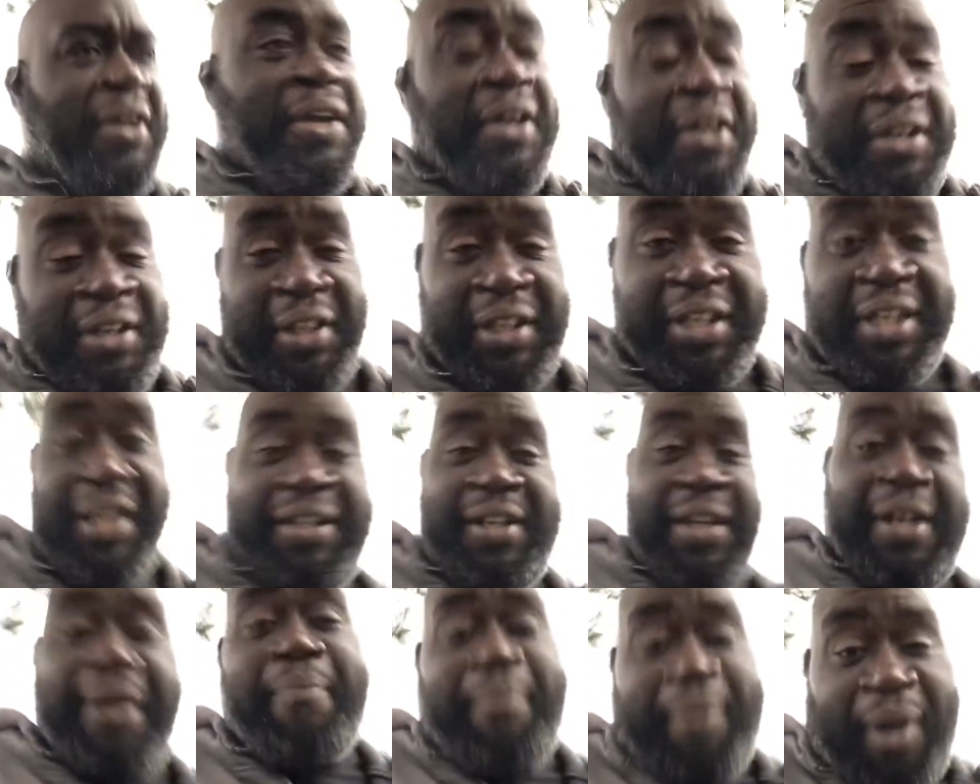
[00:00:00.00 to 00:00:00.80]
Get up
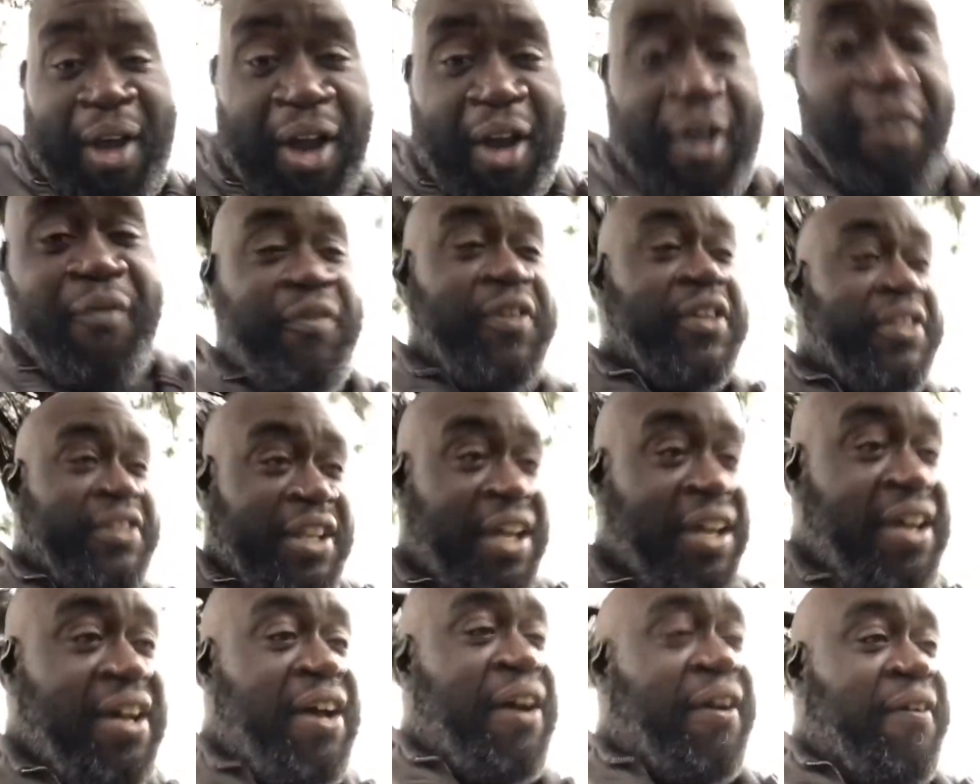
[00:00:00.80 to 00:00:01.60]
off your
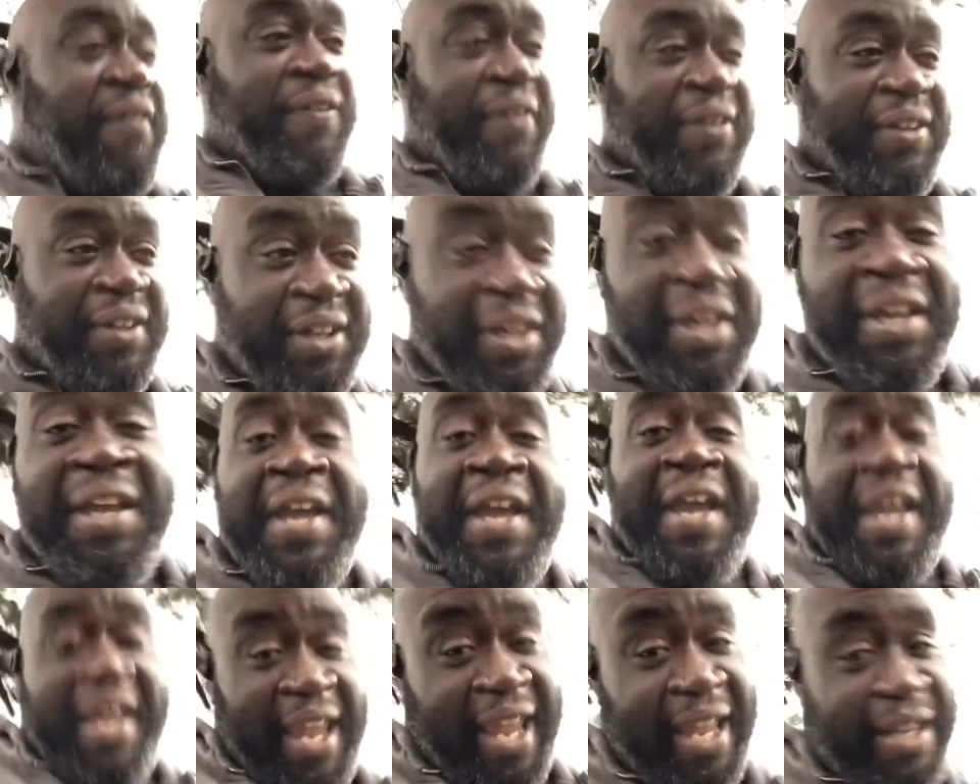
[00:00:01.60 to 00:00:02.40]
duff
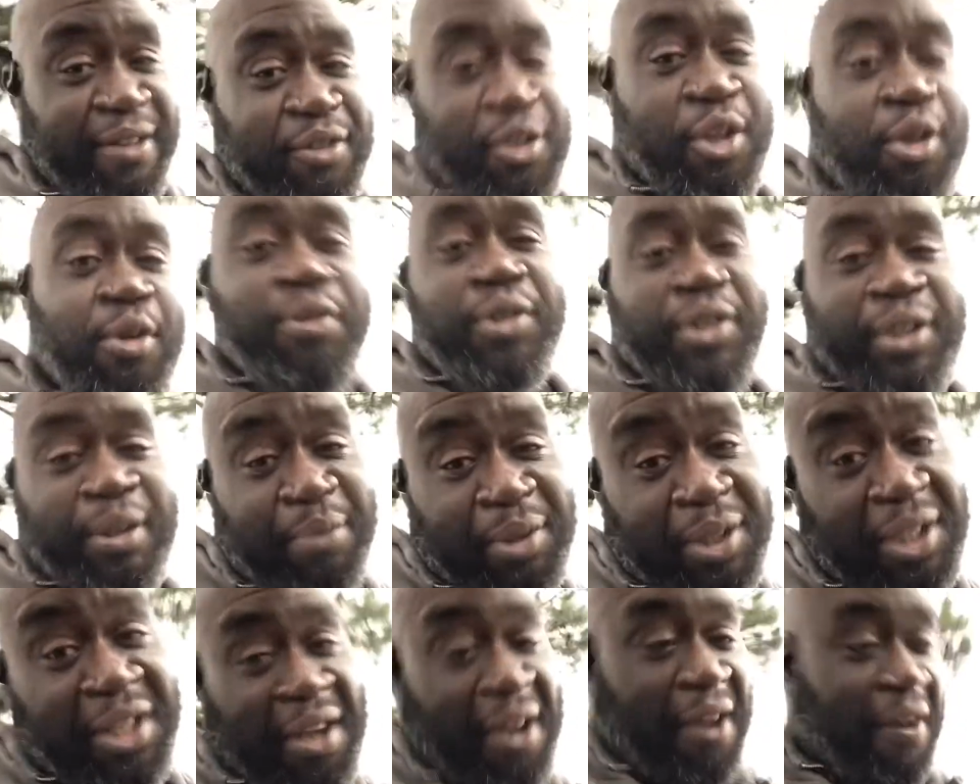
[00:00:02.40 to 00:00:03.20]
and do some
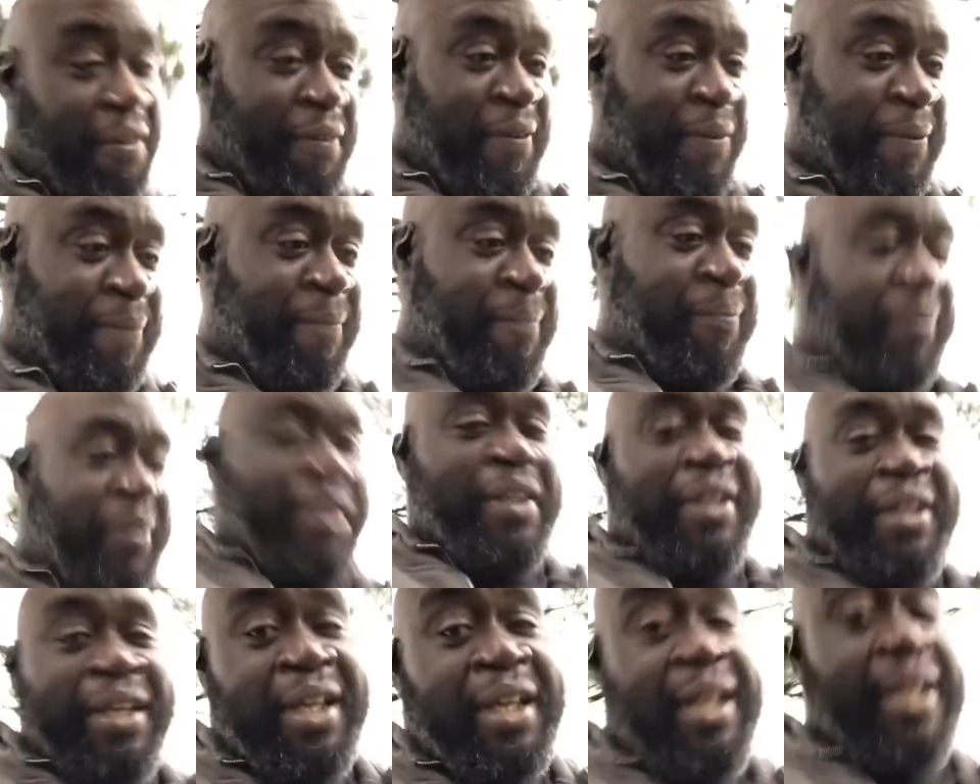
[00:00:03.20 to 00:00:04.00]
stuff.
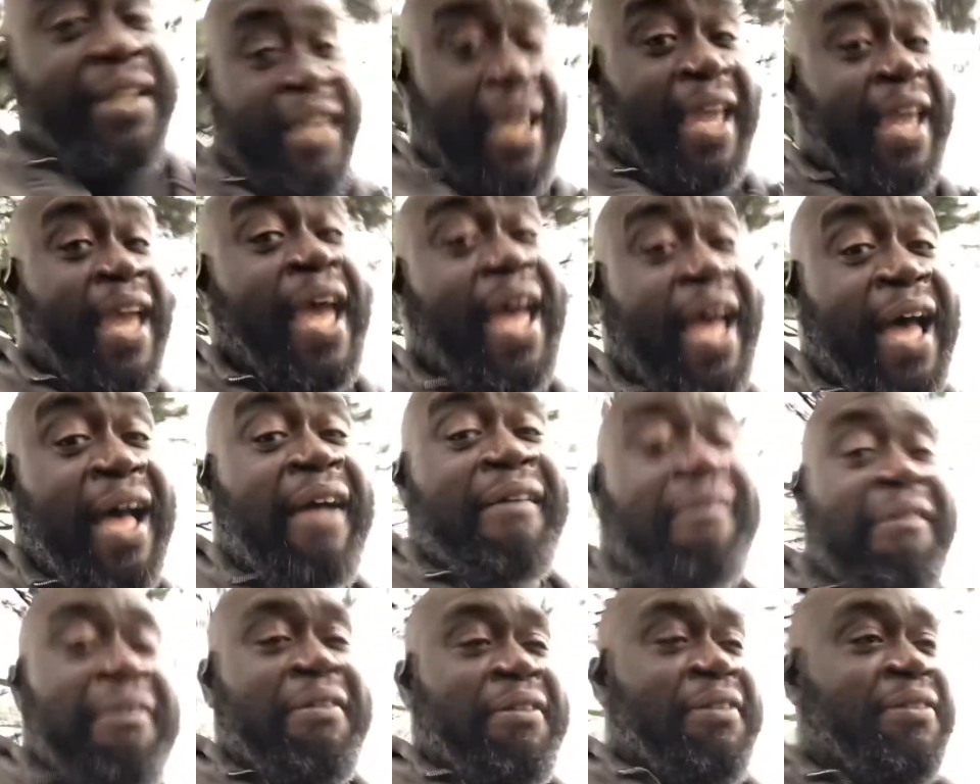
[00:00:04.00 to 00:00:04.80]
Yeah?
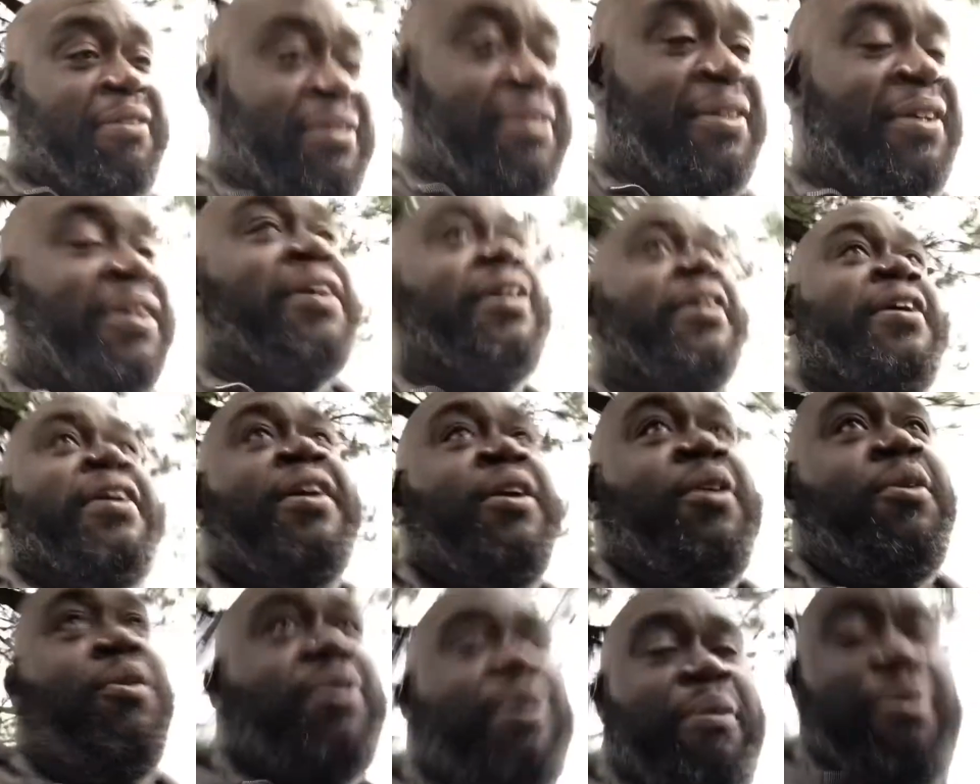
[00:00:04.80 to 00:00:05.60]

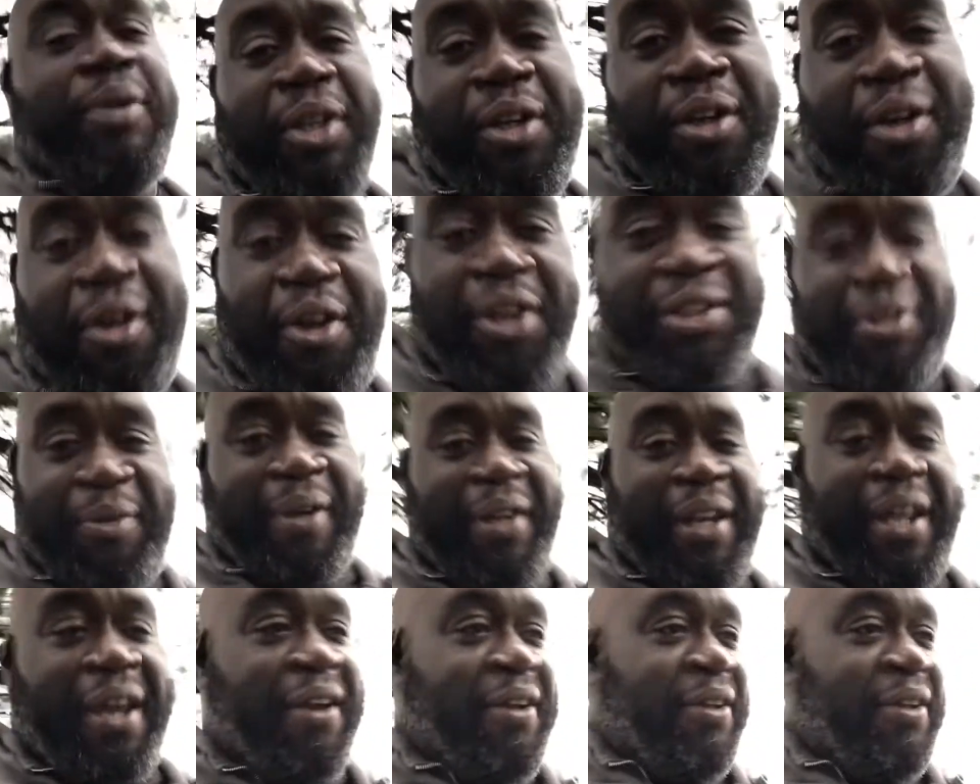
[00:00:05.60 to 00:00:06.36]
Ooh, I'm a little harsh right now.